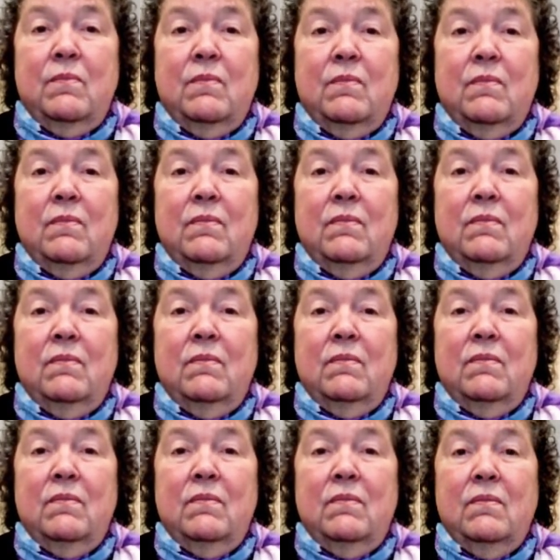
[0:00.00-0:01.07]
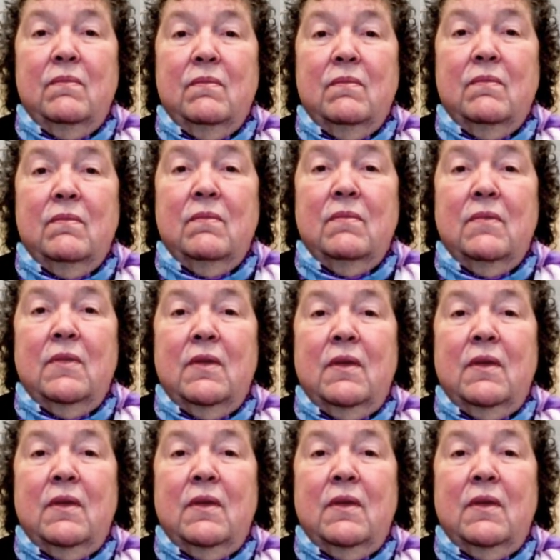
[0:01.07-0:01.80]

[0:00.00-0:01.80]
Nobody speaks.